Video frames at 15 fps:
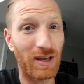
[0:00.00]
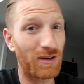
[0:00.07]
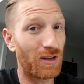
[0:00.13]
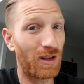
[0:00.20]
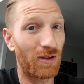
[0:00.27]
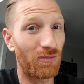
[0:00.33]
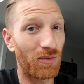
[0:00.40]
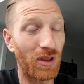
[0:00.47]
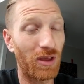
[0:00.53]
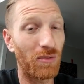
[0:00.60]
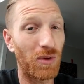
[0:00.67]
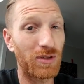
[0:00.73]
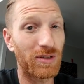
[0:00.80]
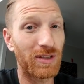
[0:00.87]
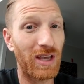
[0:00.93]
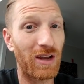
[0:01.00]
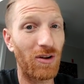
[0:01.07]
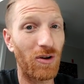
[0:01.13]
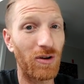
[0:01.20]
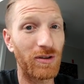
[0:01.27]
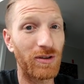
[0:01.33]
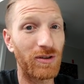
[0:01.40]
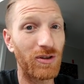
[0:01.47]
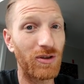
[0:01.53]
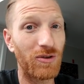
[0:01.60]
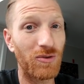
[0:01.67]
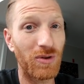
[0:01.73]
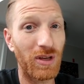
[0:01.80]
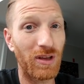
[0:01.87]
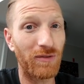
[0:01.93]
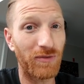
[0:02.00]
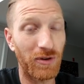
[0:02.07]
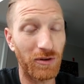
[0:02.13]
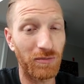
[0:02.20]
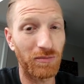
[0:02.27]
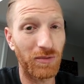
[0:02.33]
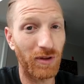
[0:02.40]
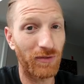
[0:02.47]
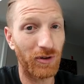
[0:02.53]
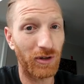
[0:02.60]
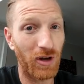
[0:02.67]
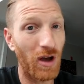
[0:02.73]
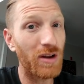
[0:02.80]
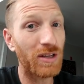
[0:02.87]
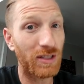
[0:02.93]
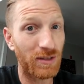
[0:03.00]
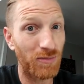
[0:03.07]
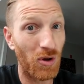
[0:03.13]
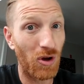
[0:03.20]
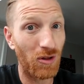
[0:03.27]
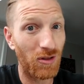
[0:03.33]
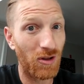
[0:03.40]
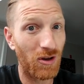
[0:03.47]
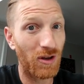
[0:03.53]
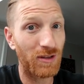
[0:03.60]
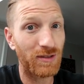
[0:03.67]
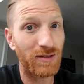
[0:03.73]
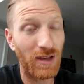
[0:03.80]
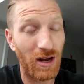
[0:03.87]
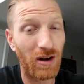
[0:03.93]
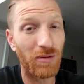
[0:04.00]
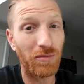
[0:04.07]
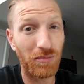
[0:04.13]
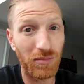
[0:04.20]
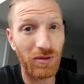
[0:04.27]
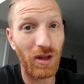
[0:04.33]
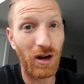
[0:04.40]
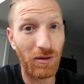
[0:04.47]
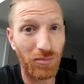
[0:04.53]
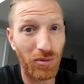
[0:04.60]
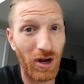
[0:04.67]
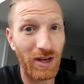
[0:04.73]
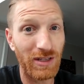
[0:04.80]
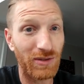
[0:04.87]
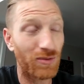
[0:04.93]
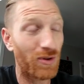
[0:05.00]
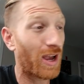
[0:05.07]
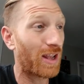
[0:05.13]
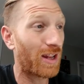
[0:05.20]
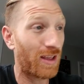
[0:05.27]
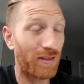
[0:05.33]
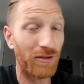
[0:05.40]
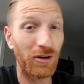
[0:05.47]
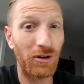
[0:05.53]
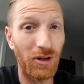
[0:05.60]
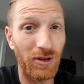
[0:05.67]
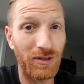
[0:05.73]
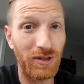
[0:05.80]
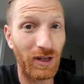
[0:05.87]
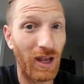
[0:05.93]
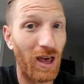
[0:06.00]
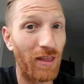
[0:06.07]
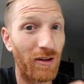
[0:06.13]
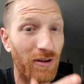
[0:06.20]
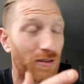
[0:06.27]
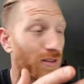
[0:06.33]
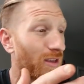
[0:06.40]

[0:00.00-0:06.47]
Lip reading: It really wasn't that hard to do if you're cutting small lawns that are priced right and they're close together.